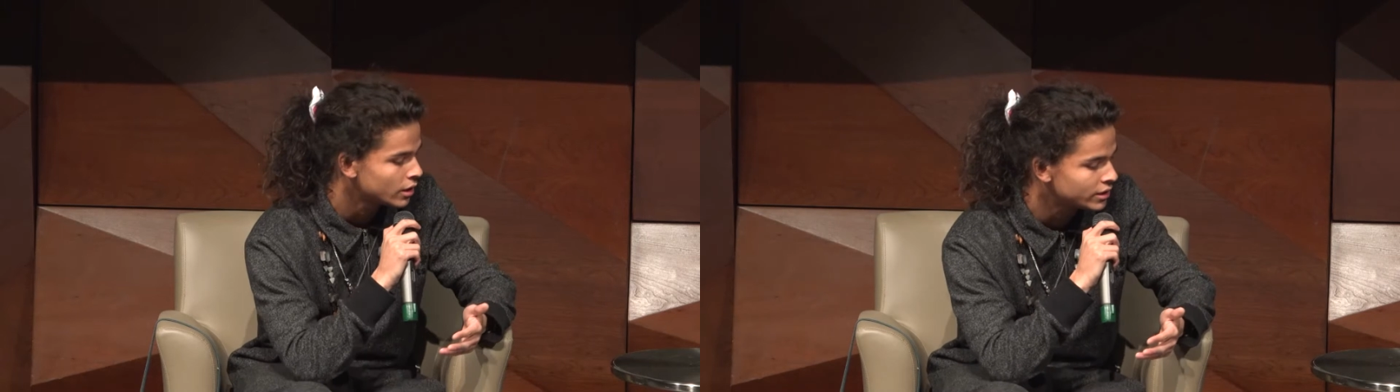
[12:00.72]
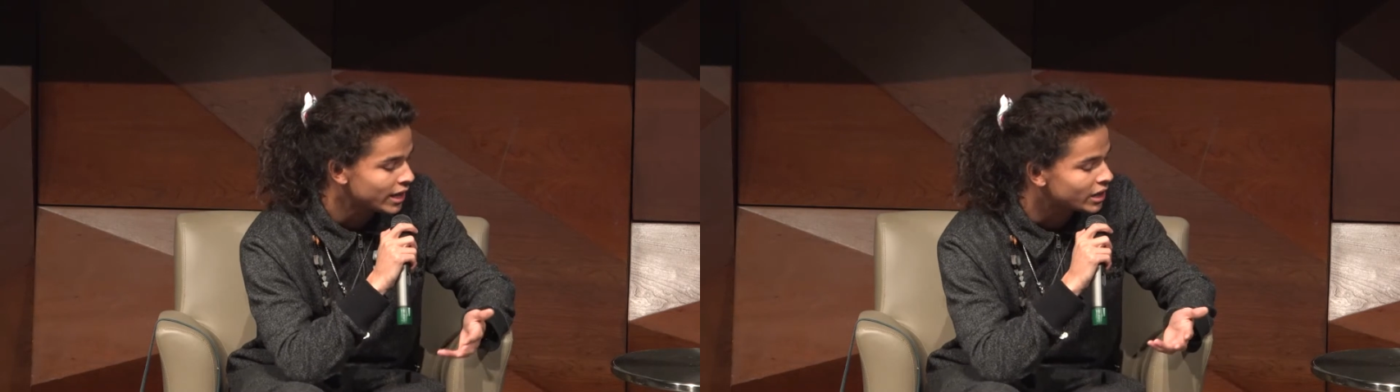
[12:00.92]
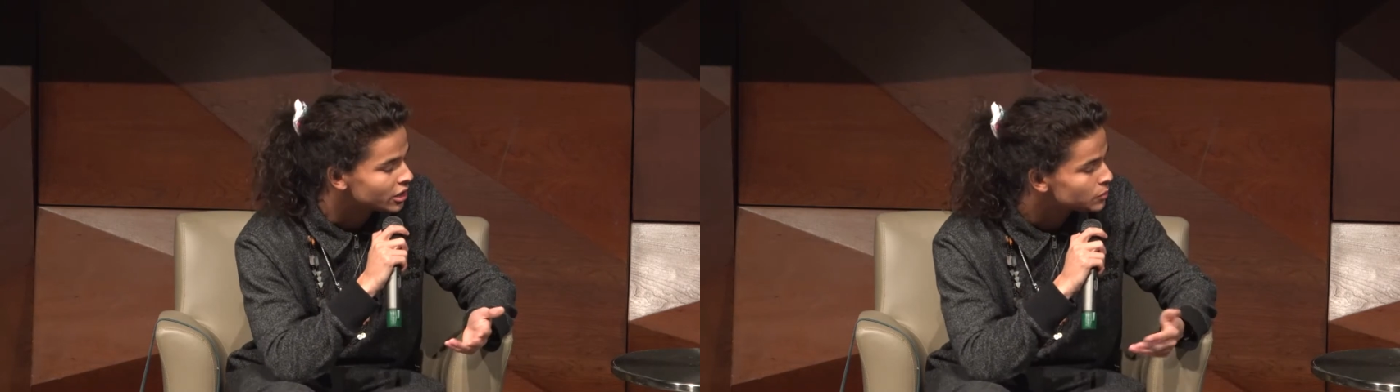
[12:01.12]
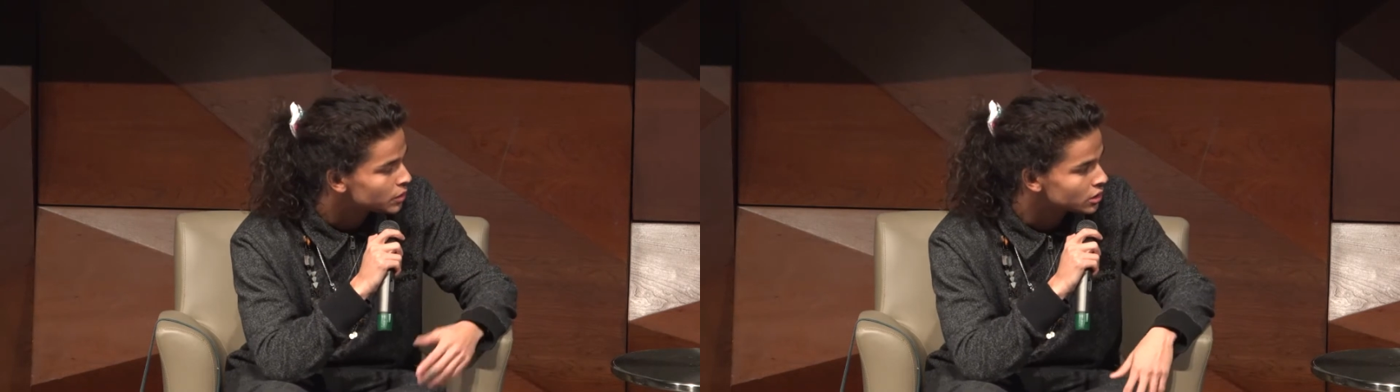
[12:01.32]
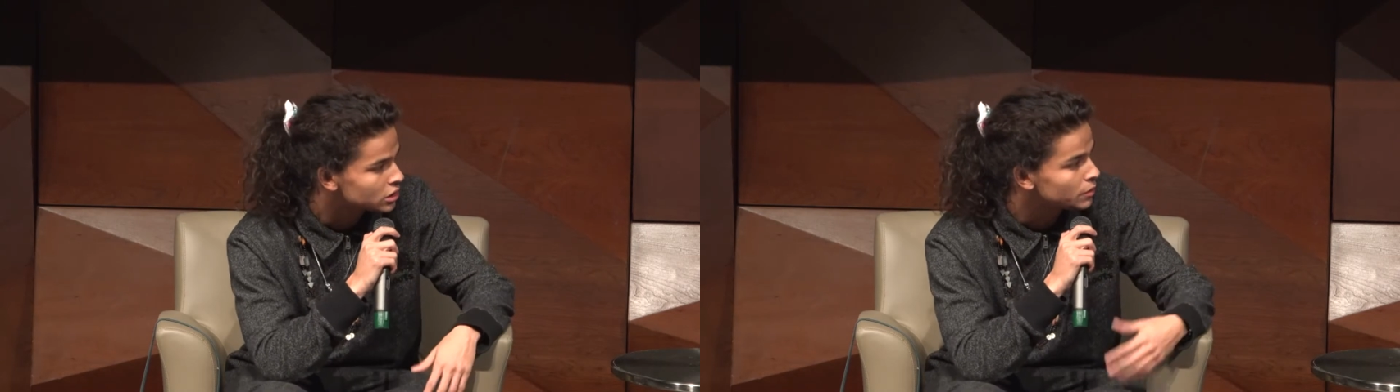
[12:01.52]
Danny is
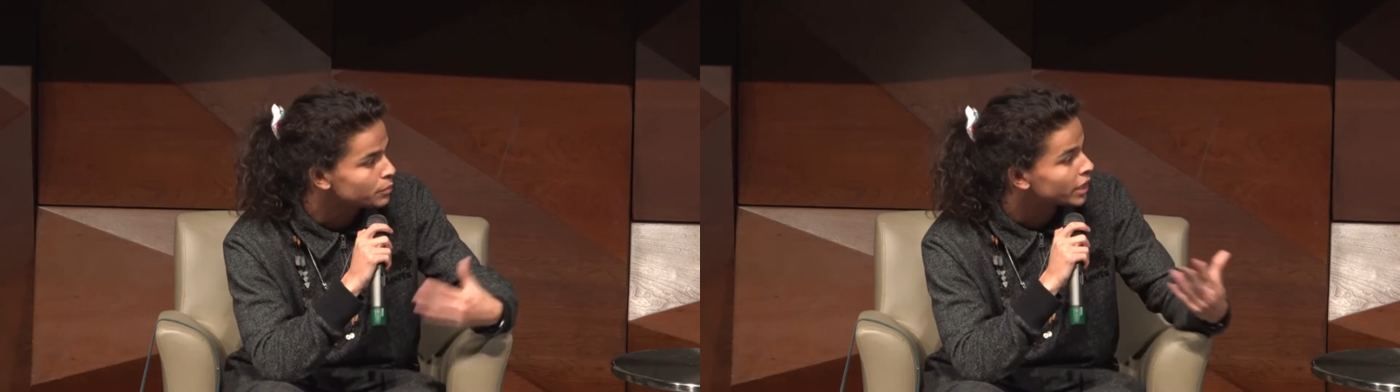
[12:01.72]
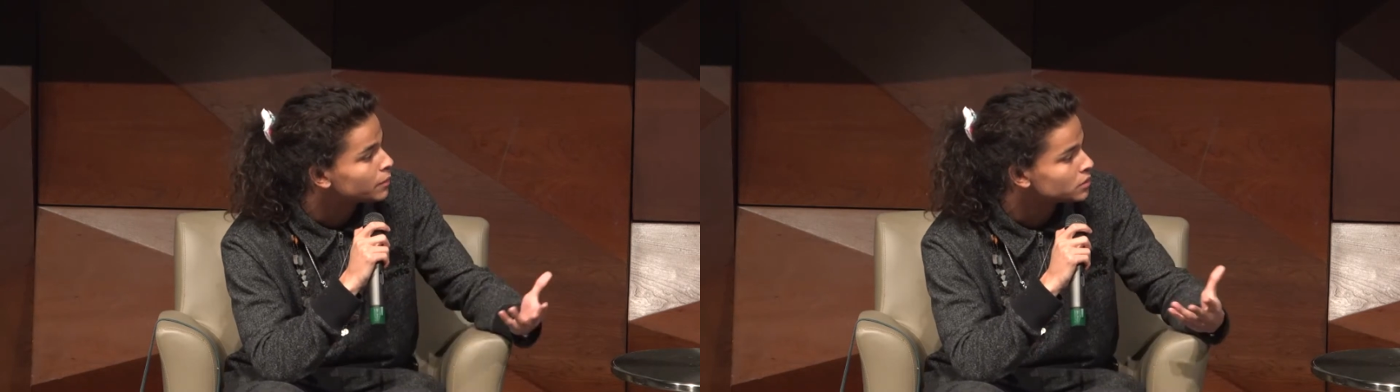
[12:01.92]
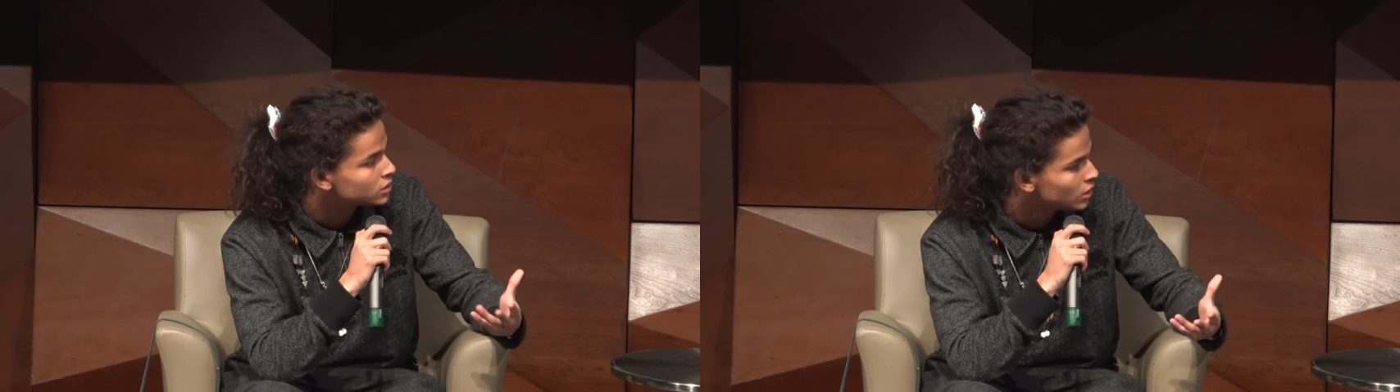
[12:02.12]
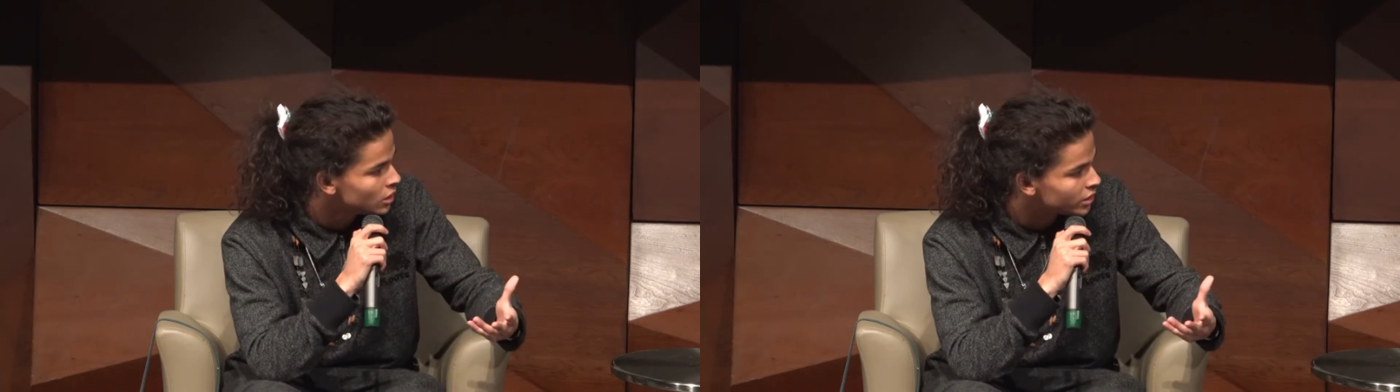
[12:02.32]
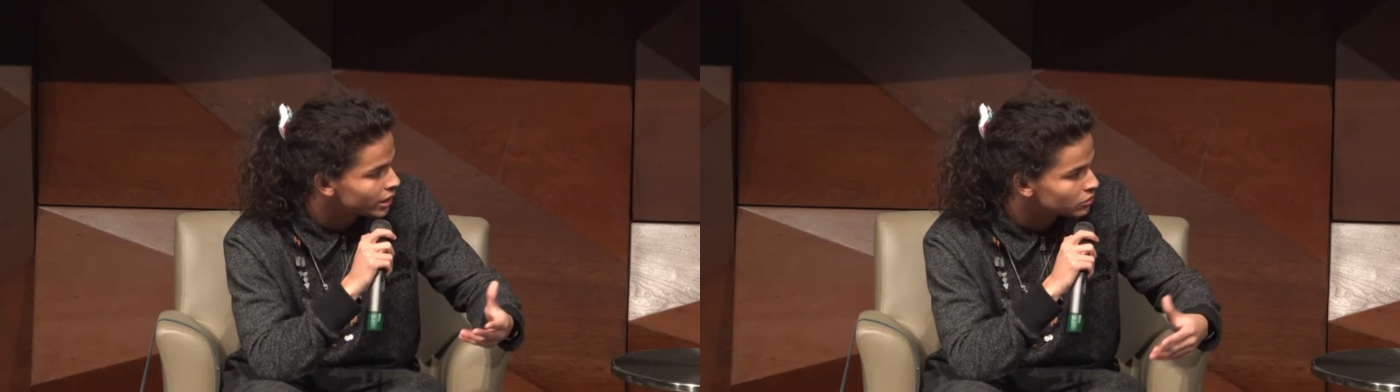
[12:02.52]
because he blames
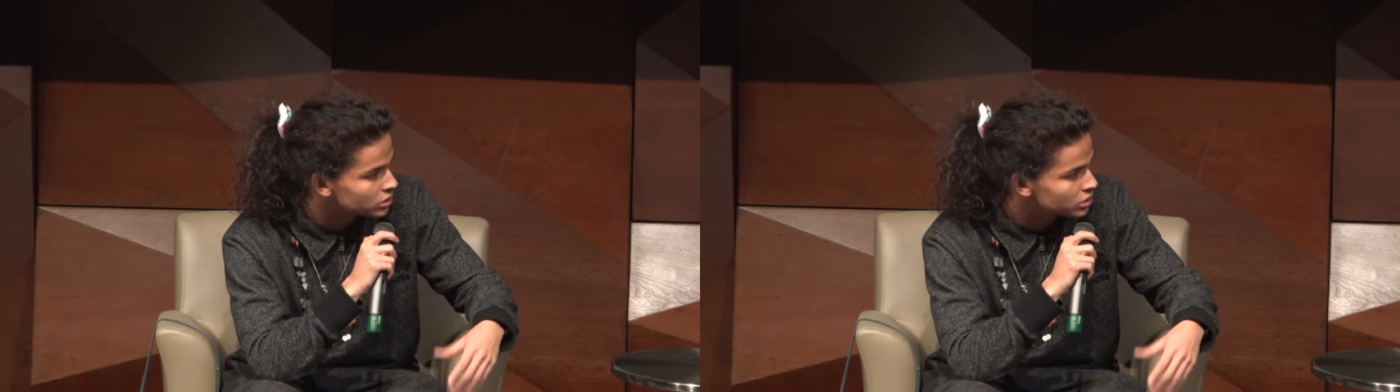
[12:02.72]
Daniel's